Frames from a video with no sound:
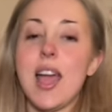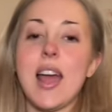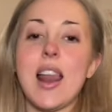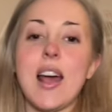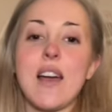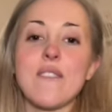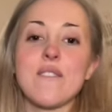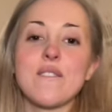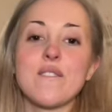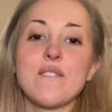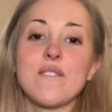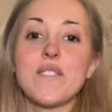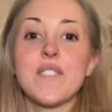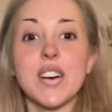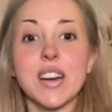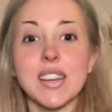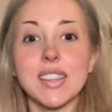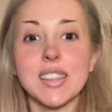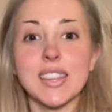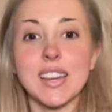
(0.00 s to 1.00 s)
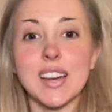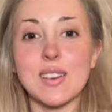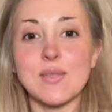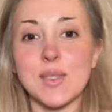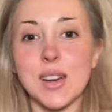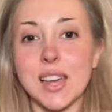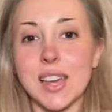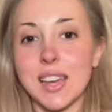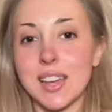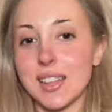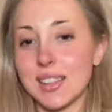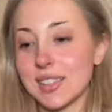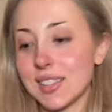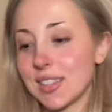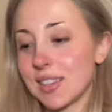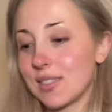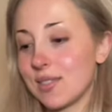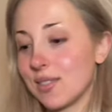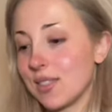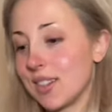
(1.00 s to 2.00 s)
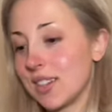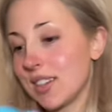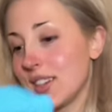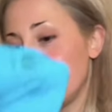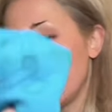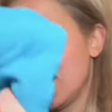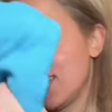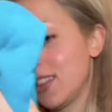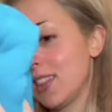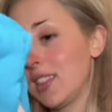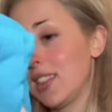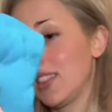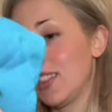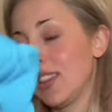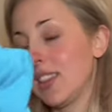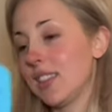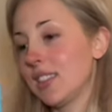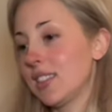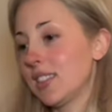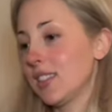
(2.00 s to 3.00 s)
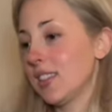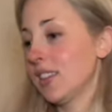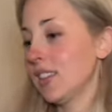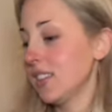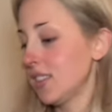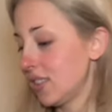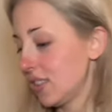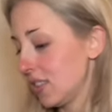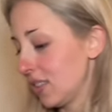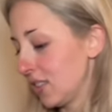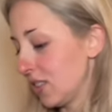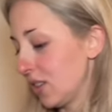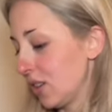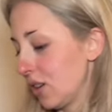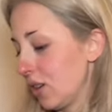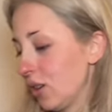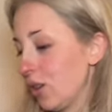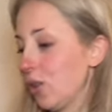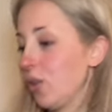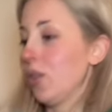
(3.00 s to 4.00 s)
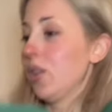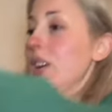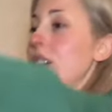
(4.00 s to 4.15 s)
I finally got my hands on one. This is so